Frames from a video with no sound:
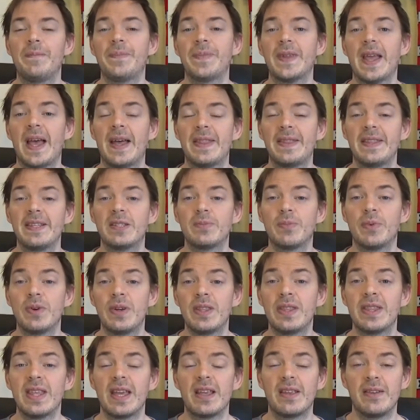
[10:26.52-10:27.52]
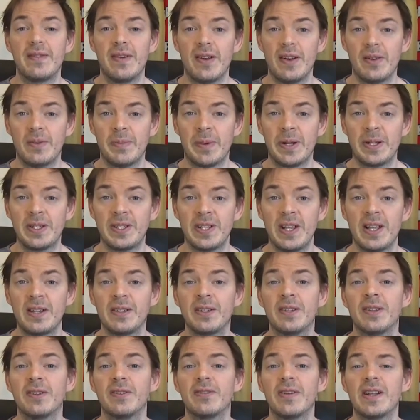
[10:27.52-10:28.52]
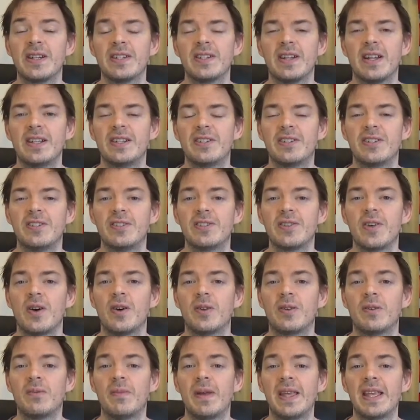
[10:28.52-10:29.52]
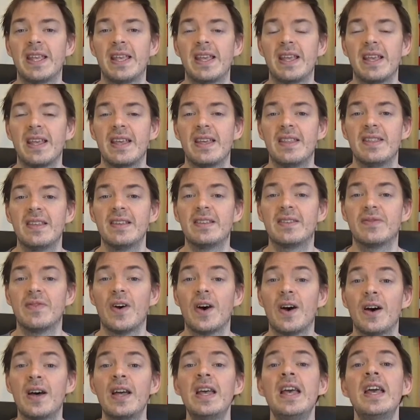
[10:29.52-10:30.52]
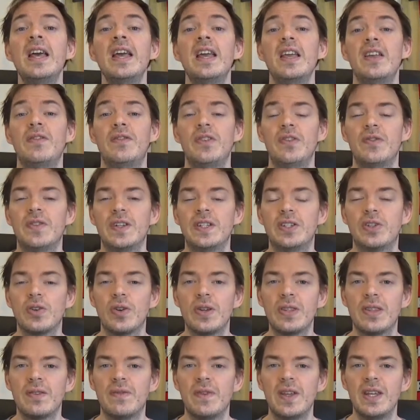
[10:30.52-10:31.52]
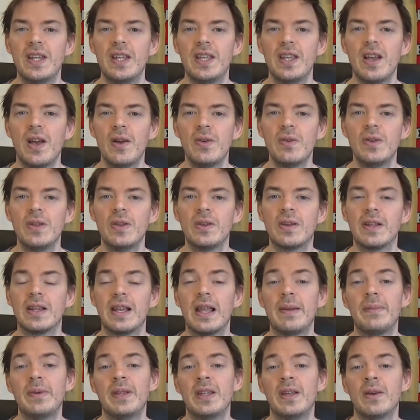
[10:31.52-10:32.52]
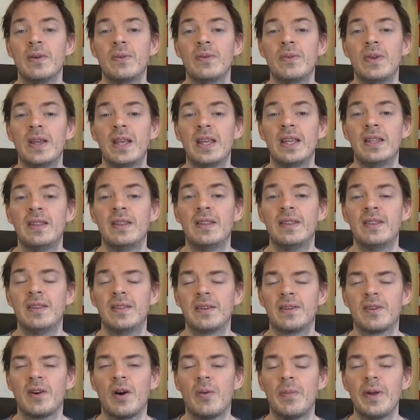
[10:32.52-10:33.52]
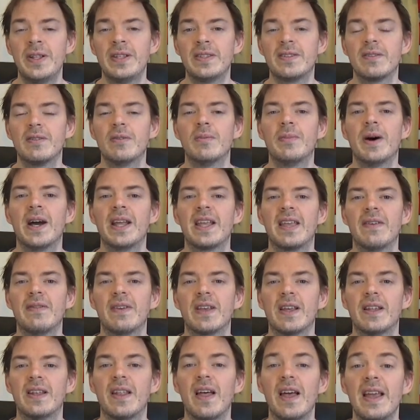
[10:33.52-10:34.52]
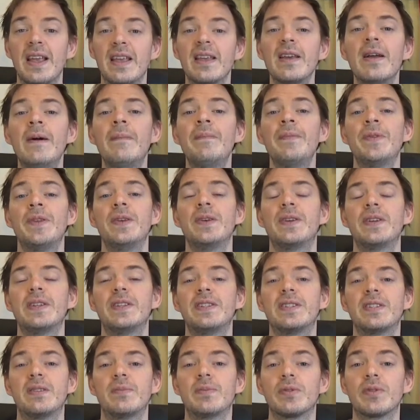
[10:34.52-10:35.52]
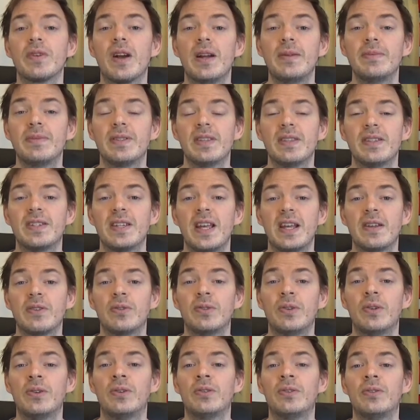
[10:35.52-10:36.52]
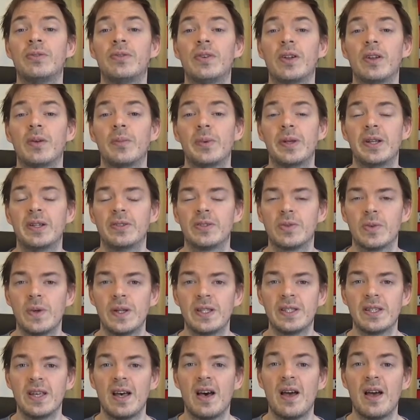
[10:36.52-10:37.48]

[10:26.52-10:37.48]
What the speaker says: At this point, thank you very much and congratulations on making it this far. If you've enjoyed the video, you can let me know in the comments or by giving a like. You can subscribe to the channel or follow me on Twitter.